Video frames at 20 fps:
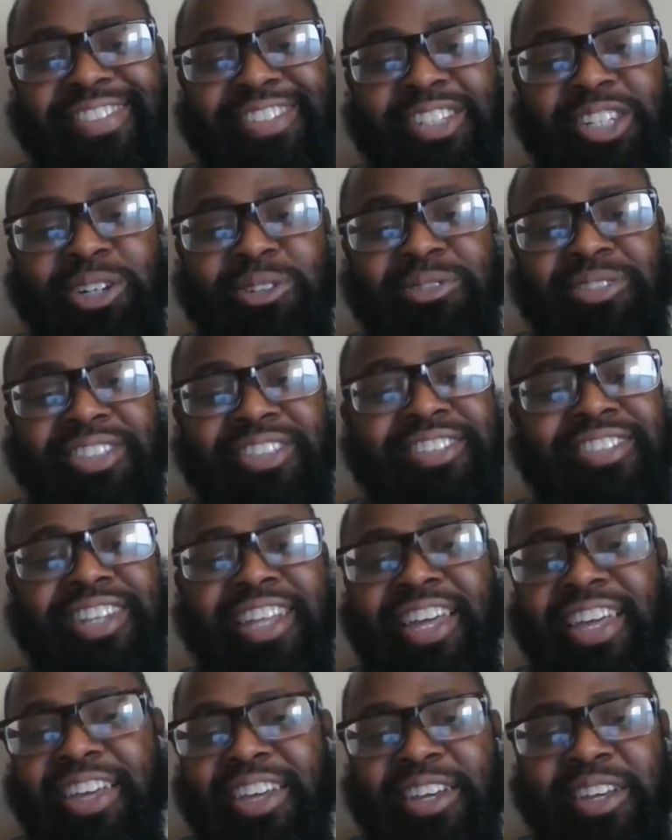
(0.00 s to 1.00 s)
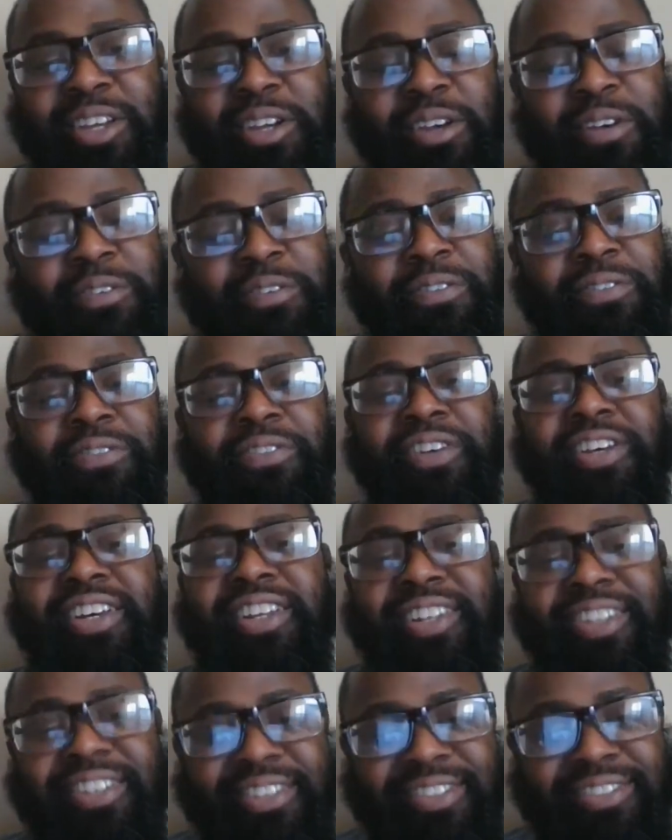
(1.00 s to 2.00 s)
you know, just like
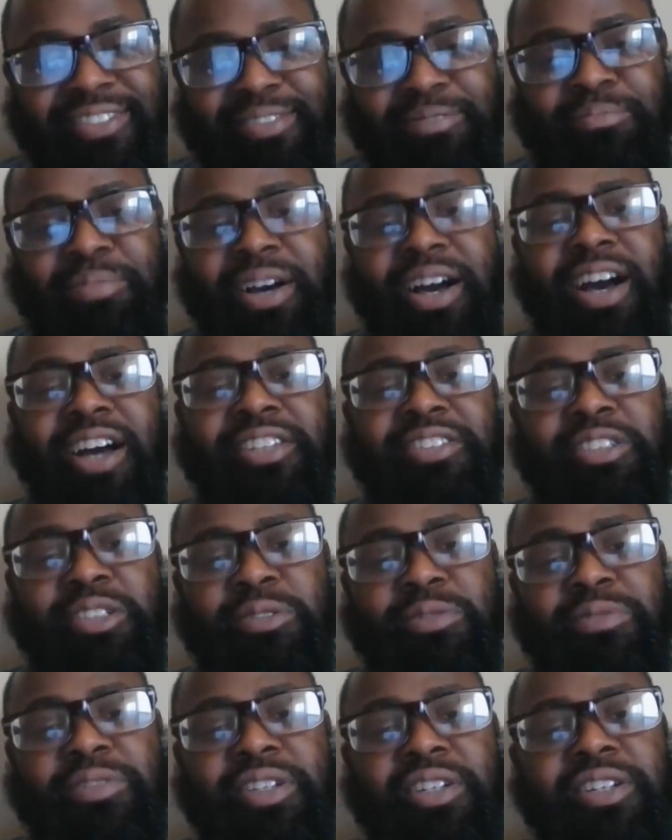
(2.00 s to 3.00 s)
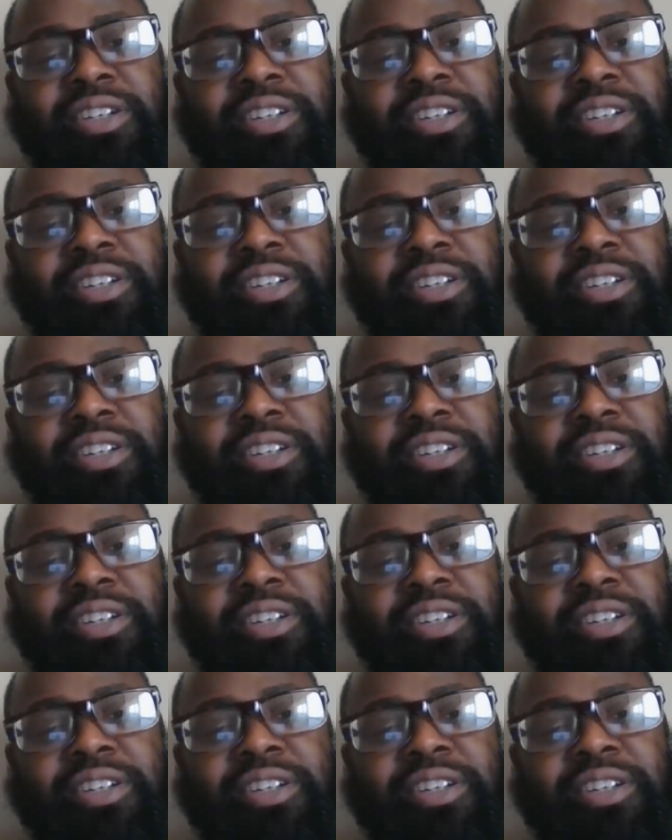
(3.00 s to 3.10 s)
feeling positive